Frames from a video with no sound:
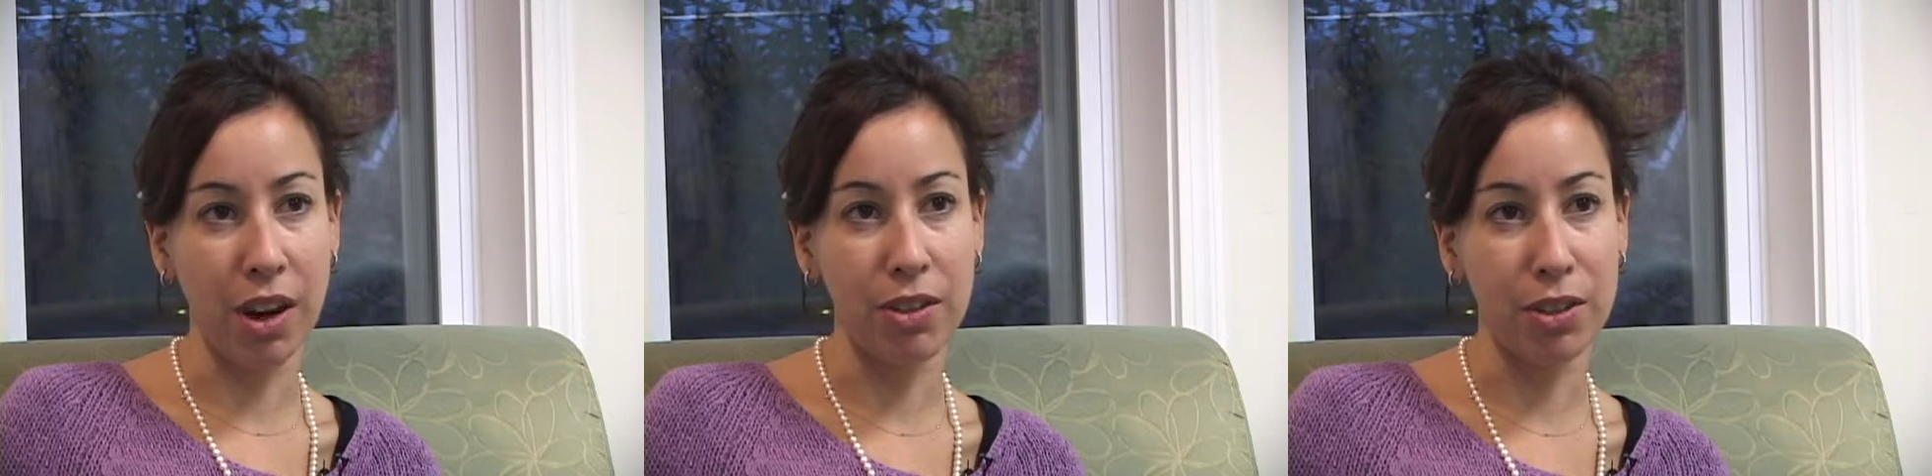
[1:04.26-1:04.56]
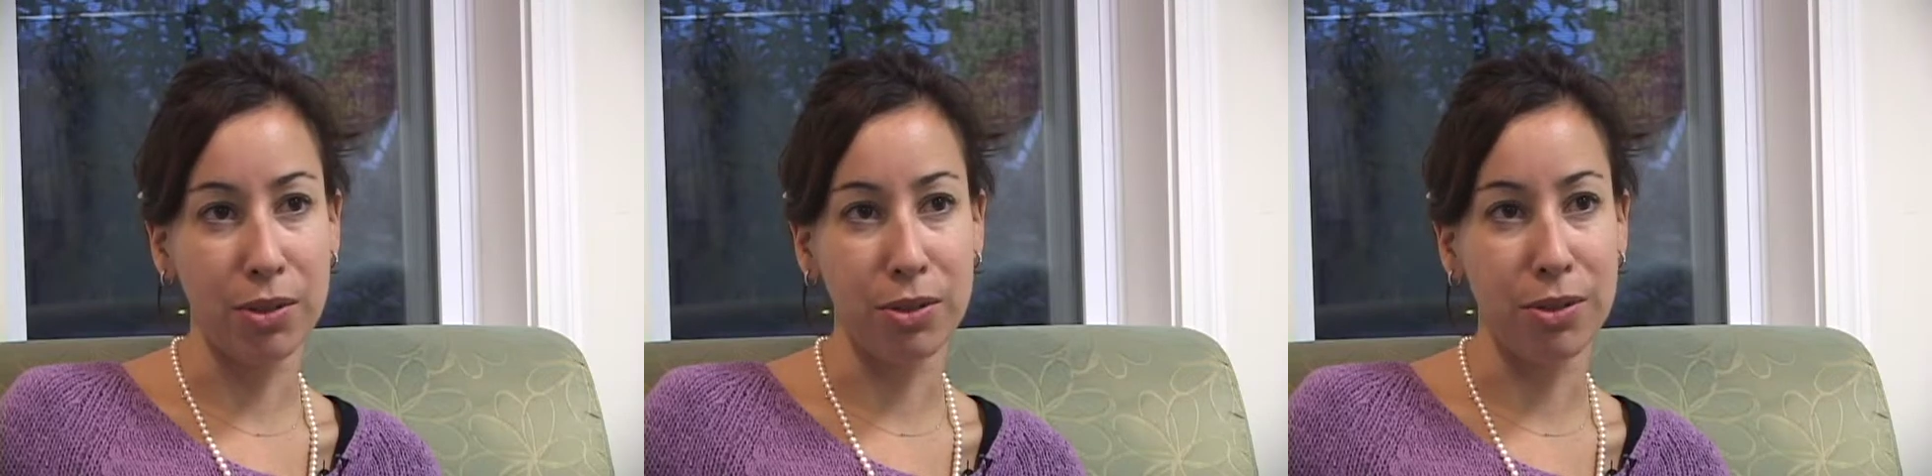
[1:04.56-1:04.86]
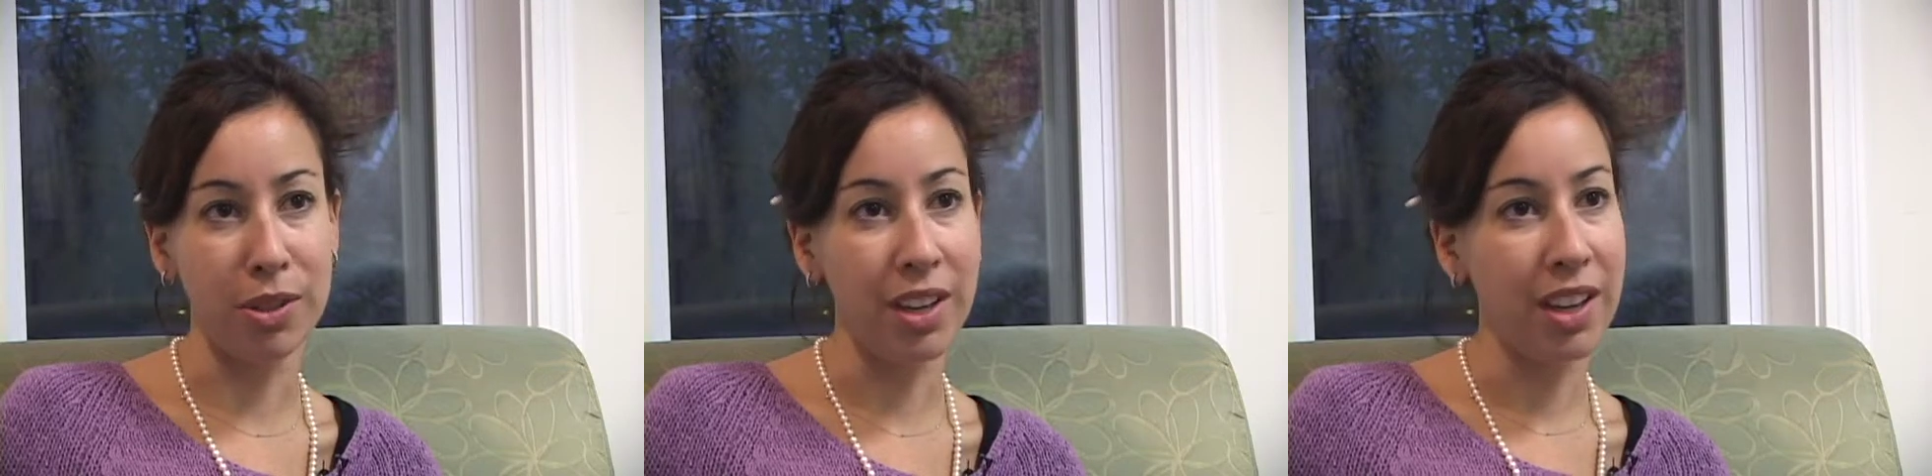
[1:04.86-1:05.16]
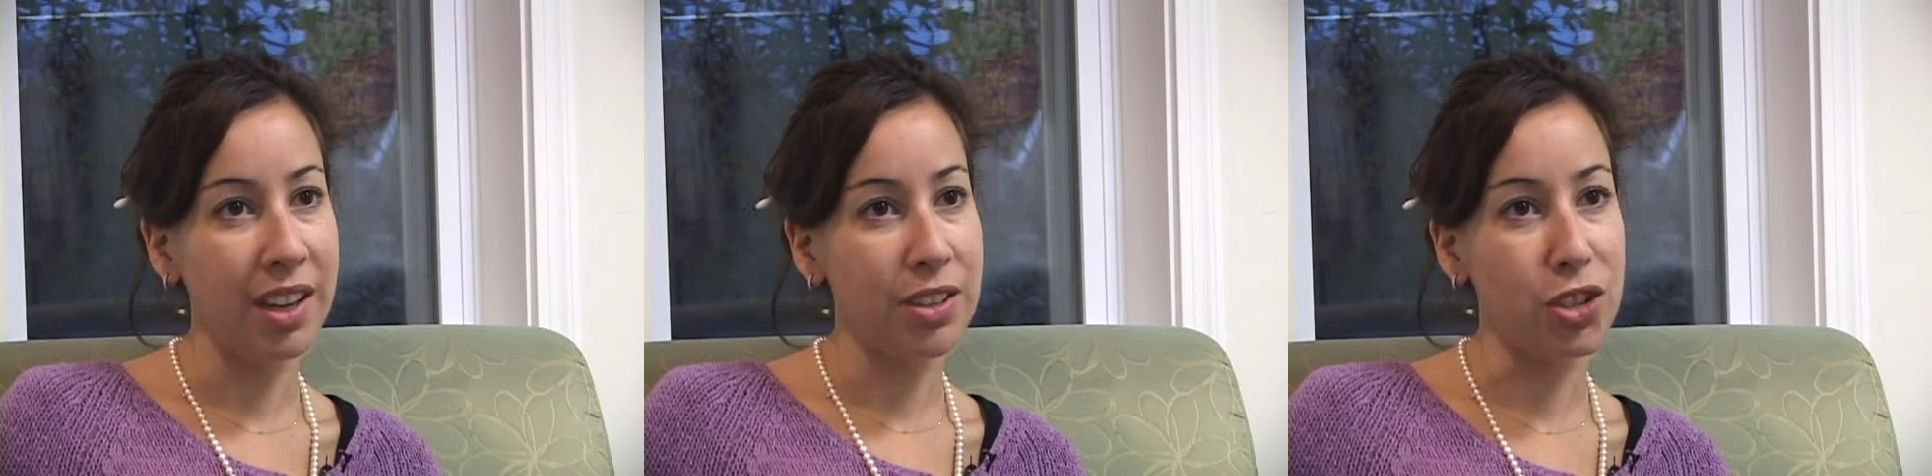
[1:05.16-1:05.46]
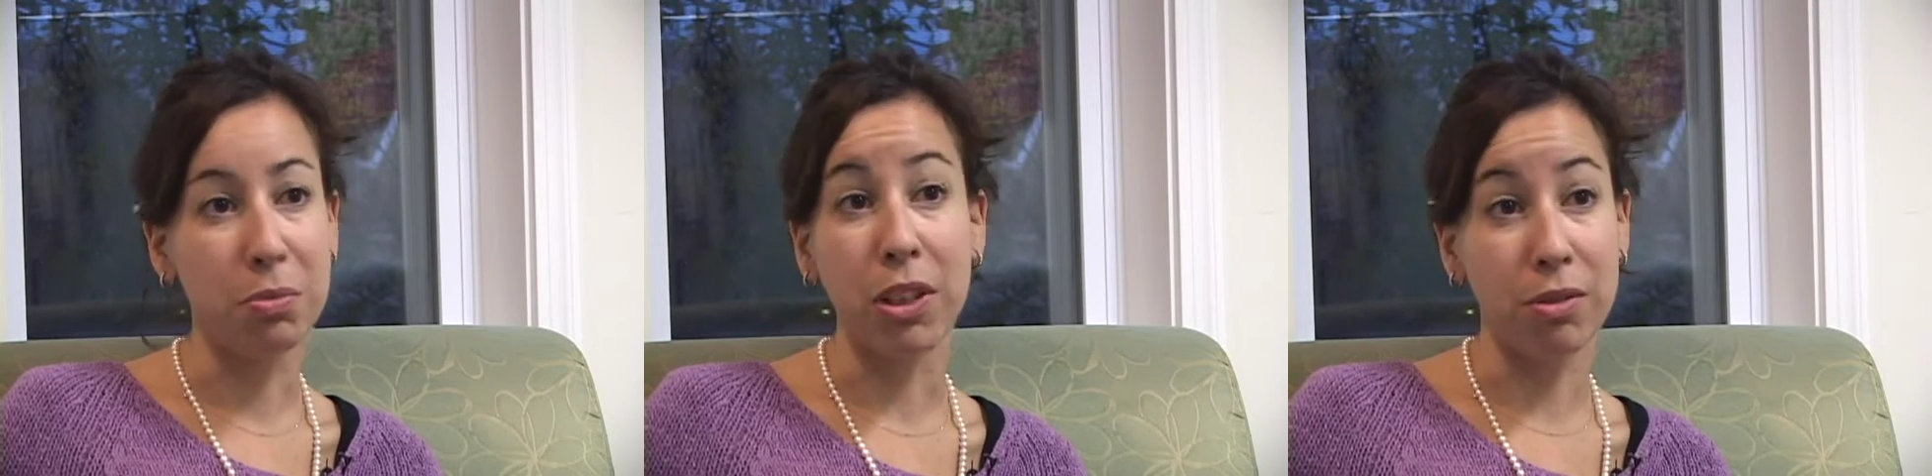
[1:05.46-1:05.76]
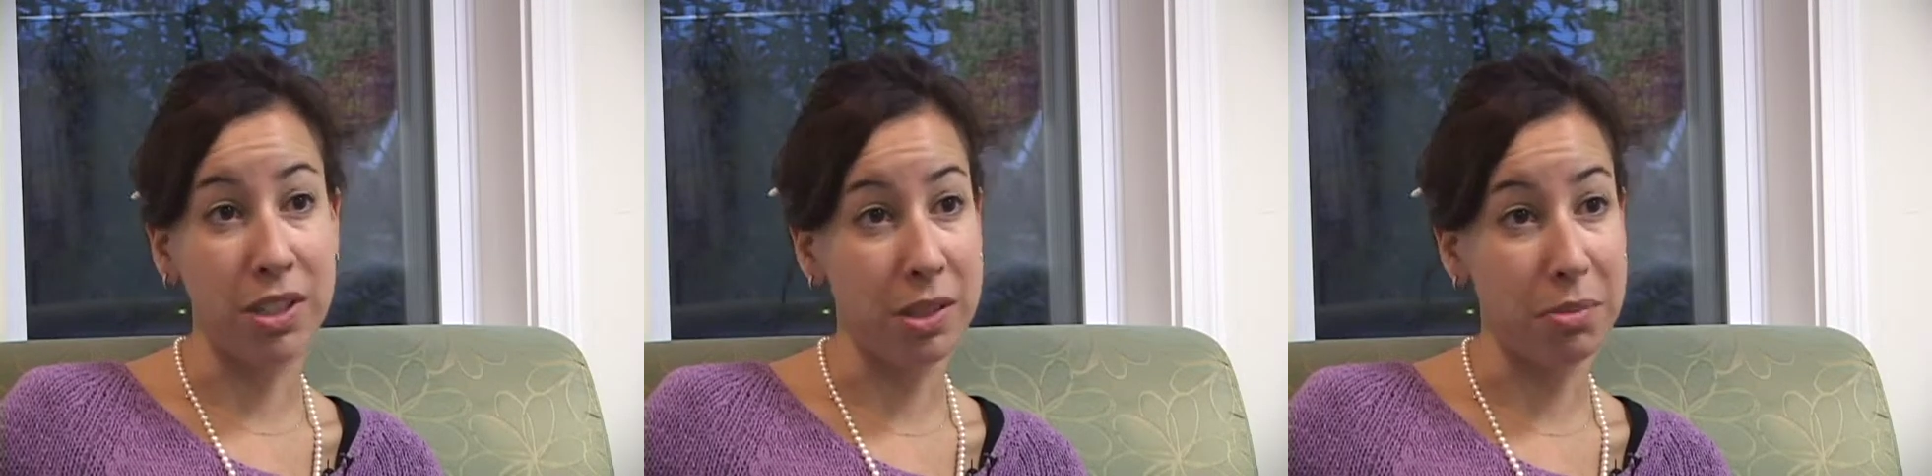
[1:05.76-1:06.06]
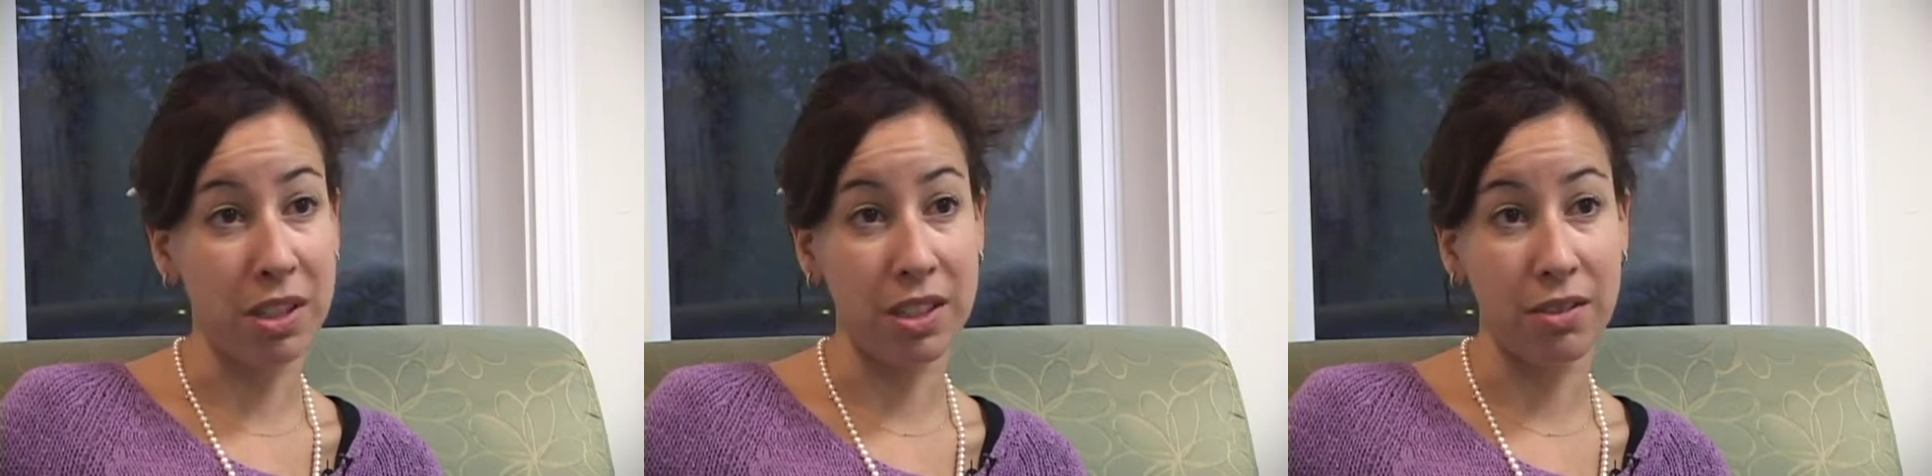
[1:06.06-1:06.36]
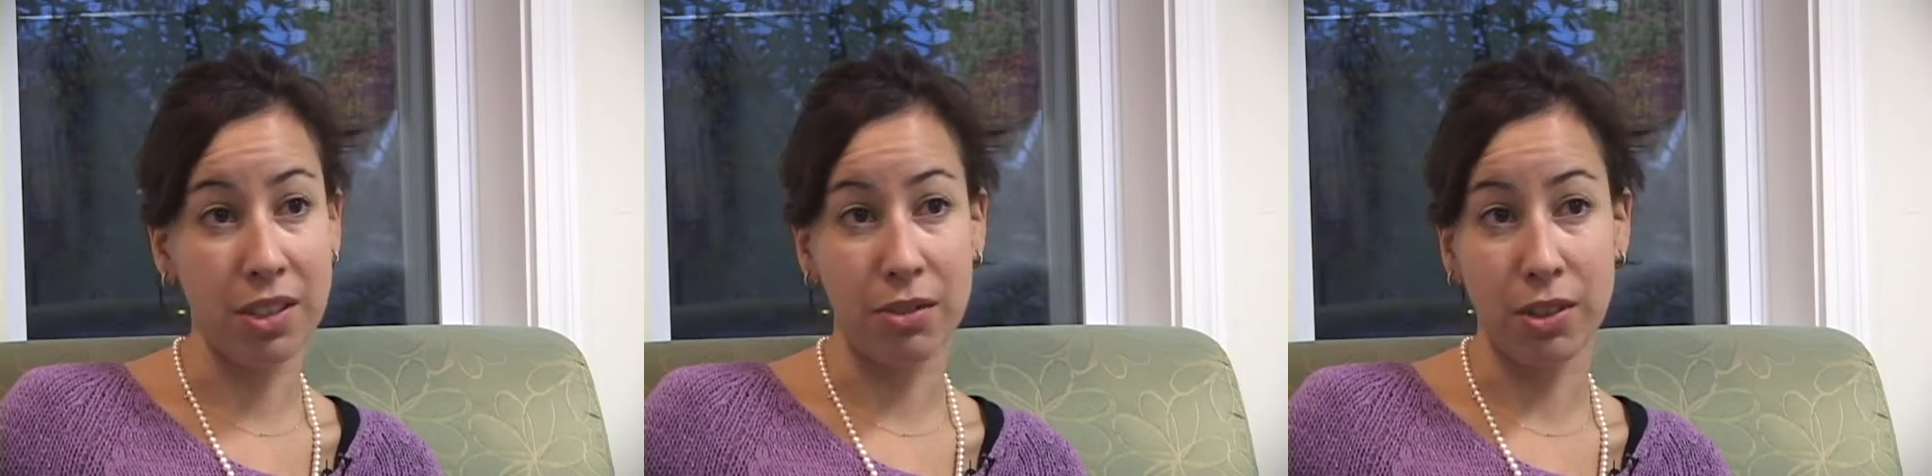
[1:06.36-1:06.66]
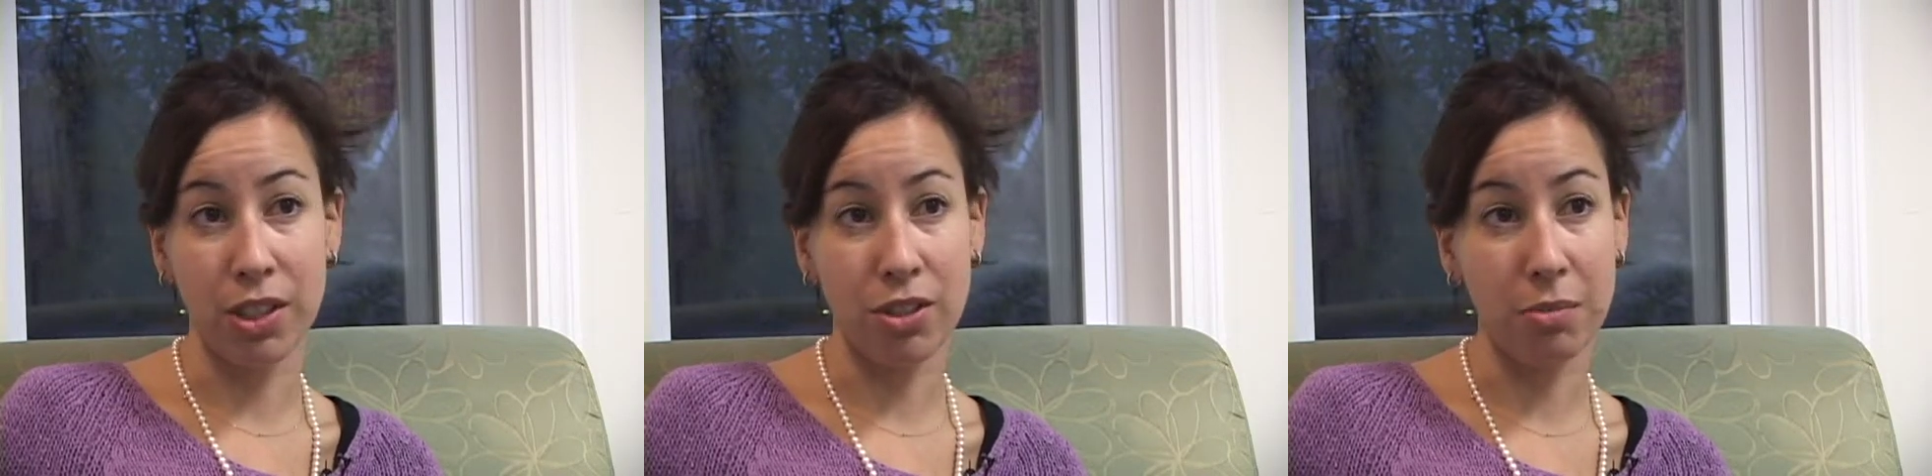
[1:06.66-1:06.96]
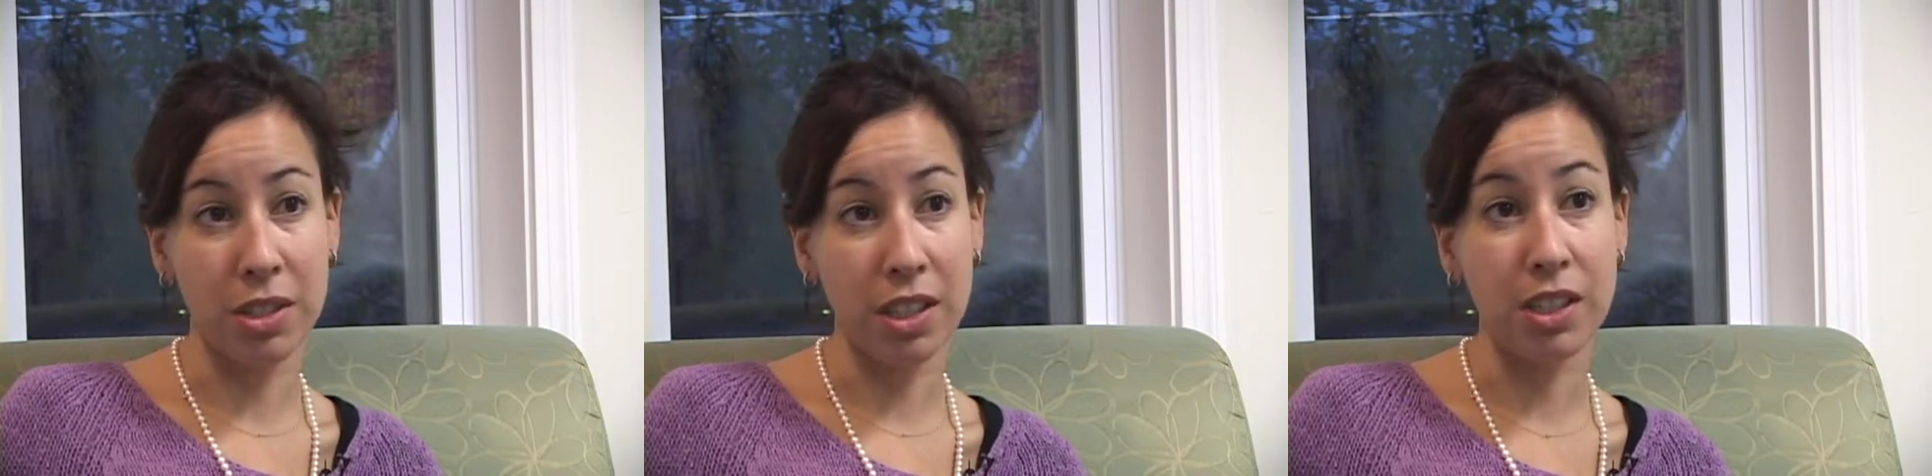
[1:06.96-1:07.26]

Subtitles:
out who should be the recipient of this free trip to